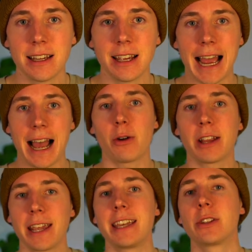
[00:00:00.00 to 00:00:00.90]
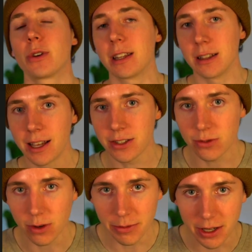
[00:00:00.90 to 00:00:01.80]
how can I integrate the lessons
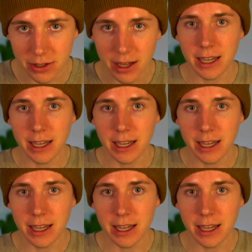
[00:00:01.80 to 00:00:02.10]
from this?